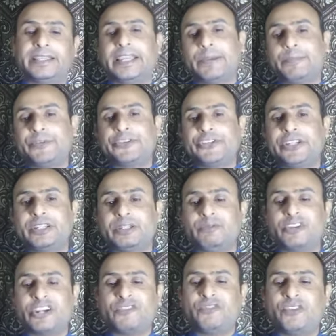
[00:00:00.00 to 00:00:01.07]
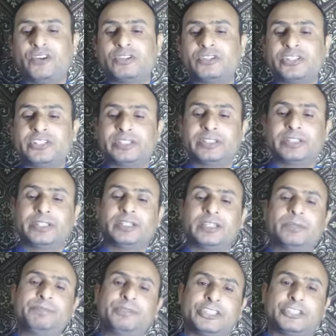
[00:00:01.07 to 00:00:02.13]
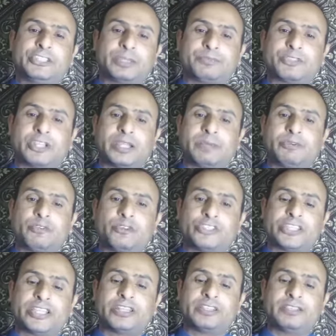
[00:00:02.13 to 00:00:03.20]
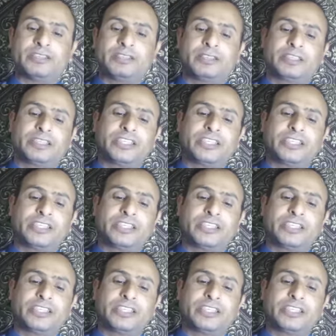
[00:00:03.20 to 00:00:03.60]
appreciate our effort, please subscribe our channel,